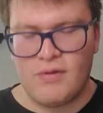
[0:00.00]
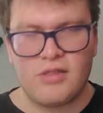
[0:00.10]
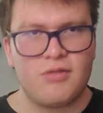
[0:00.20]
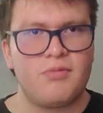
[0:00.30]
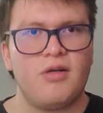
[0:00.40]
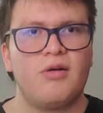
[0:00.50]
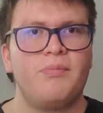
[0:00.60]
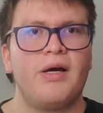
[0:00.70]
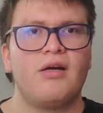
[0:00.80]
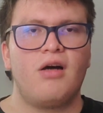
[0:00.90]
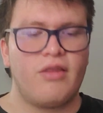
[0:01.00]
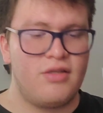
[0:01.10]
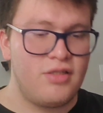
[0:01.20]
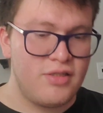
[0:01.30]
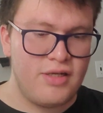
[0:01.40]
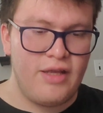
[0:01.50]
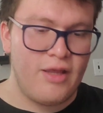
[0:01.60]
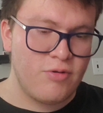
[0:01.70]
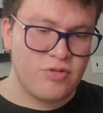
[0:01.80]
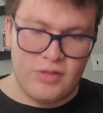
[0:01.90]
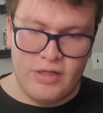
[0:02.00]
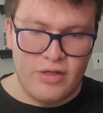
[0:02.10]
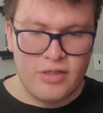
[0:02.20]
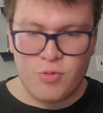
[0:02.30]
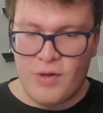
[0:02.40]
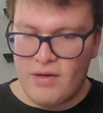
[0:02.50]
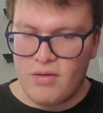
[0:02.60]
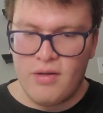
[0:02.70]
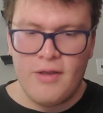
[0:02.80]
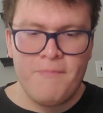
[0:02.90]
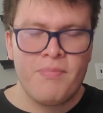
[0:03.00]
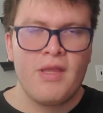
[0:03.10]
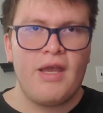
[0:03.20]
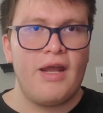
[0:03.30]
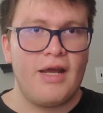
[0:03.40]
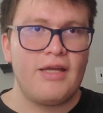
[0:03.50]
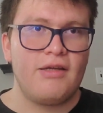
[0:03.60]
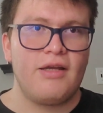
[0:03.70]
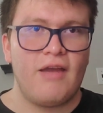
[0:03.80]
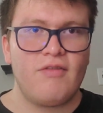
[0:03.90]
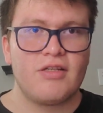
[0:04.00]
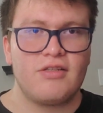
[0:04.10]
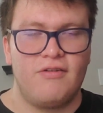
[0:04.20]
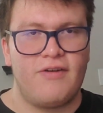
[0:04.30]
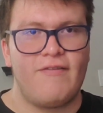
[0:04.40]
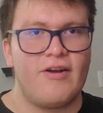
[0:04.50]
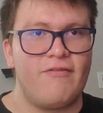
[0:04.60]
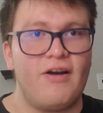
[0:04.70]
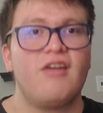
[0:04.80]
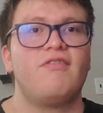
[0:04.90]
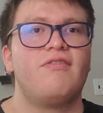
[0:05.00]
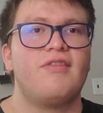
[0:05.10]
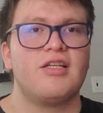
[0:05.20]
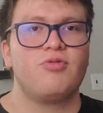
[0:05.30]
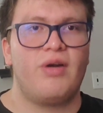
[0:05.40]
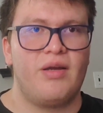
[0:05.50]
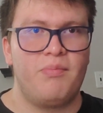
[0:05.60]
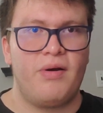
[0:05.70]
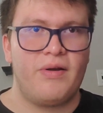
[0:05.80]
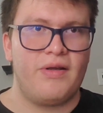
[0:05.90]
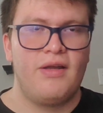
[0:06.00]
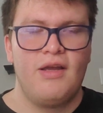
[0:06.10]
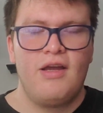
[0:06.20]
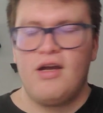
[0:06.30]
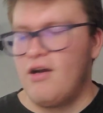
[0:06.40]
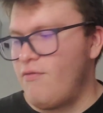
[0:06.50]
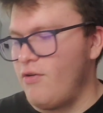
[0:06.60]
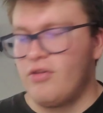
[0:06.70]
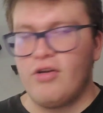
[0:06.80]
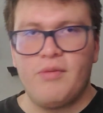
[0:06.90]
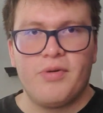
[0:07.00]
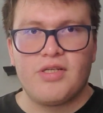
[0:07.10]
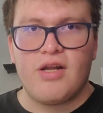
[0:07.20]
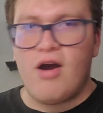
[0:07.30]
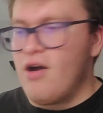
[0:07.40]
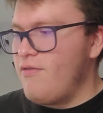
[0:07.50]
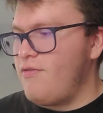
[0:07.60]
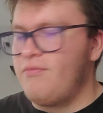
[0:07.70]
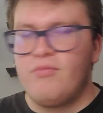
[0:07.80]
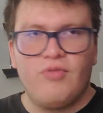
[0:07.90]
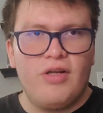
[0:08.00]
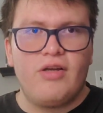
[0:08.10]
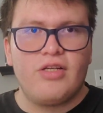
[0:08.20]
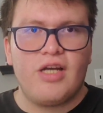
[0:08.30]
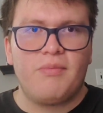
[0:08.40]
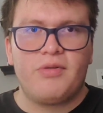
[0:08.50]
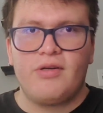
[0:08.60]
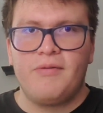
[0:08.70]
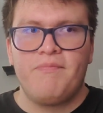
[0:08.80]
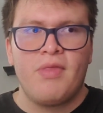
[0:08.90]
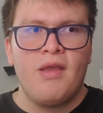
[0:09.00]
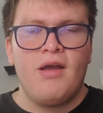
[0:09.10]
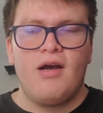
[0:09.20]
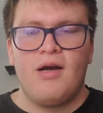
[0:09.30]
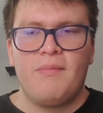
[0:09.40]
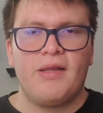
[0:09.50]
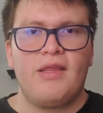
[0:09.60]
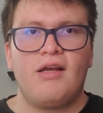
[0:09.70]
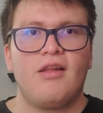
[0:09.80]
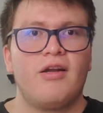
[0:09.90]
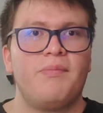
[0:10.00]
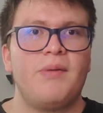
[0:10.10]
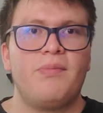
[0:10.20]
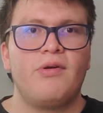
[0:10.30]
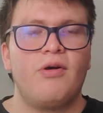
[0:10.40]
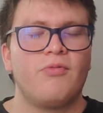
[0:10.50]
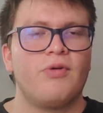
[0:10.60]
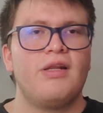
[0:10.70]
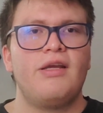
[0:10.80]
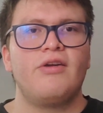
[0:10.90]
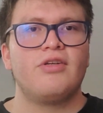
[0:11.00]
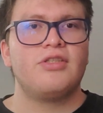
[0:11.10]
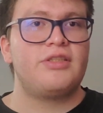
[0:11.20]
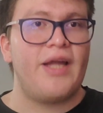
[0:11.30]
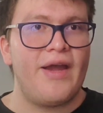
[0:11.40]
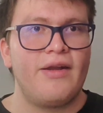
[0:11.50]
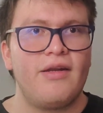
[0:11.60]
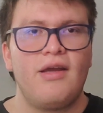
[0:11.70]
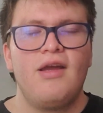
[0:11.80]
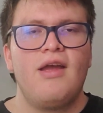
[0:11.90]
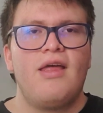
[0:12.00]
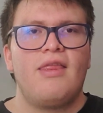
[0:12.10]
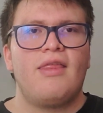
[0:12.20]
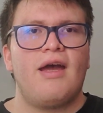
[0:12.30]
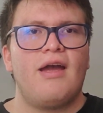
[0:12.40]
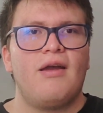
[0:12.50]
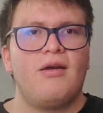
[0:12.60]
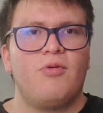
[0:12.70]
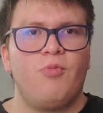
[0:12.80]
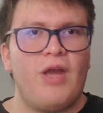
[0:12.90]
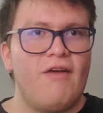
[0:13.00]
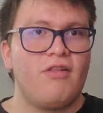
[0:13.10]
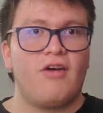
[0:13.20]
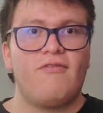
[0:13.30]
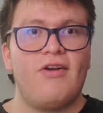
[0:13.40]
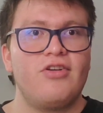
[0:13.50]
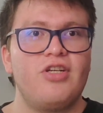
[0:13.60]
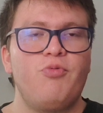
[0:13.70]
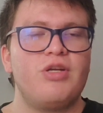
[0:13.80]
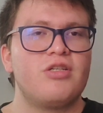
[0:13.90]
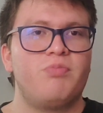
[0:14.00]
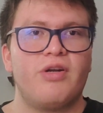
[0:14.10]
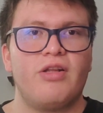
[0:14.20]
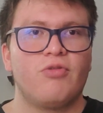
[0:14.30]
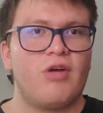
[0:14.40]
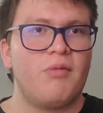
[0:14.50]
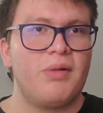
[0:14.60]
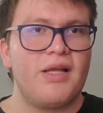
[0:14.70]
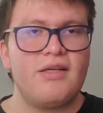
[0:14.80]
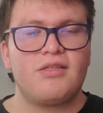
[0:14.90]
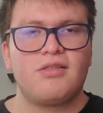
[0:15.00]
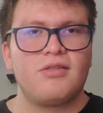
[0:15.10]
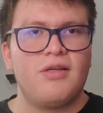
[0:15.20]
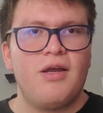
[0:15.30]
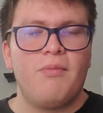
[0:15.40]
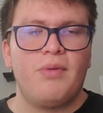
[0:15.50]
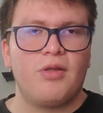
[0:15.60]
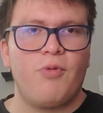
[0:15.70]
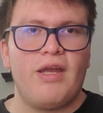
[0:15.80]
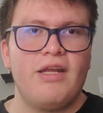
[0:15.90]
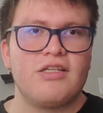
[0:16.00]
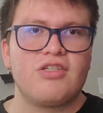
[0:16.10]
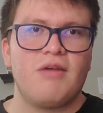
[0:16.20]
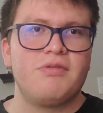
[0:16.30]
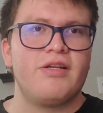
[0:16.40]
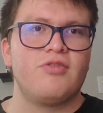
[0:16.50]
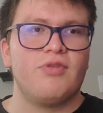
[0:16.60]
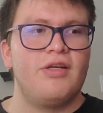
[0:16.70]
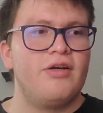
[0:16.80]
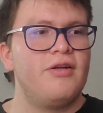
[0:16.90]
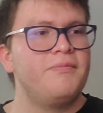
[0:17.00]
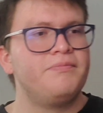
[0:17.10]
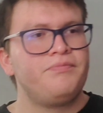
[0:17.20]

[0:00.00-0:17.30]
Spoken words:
It's about authenticity. That one's really good as well. And I gave this a 5 out of 5. That's why I bought it for 30% off. Really good chapter. I think a lot of people don't really understand that we have a lot of energy, we just put it in the wrong place. But the way he describes it is really good.